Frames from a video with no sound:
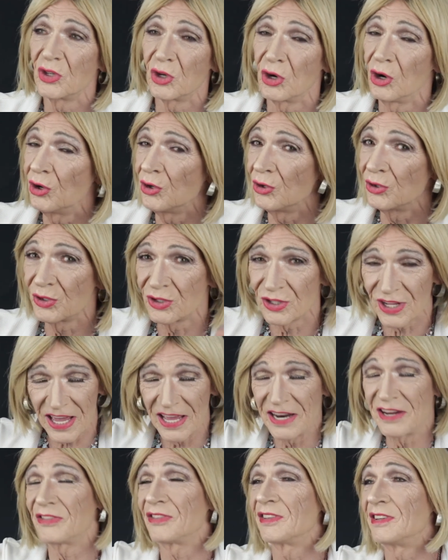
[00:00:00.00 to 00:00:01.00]
God,
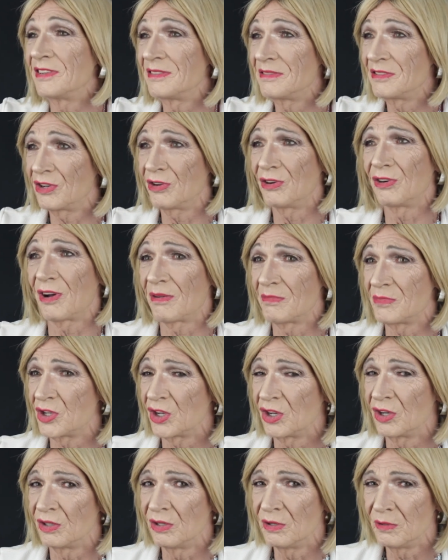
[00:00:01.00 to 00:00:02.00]
anything. You can't come as a
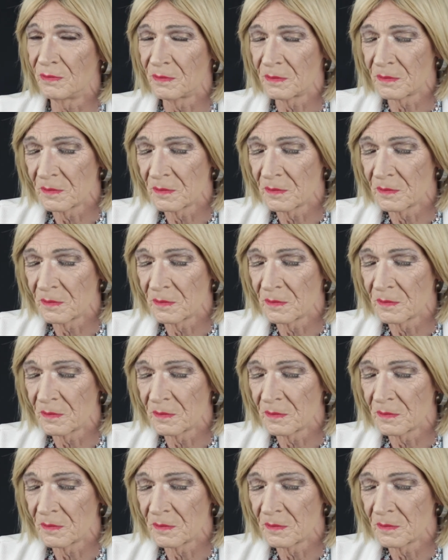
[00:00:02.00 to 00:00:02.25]
girl.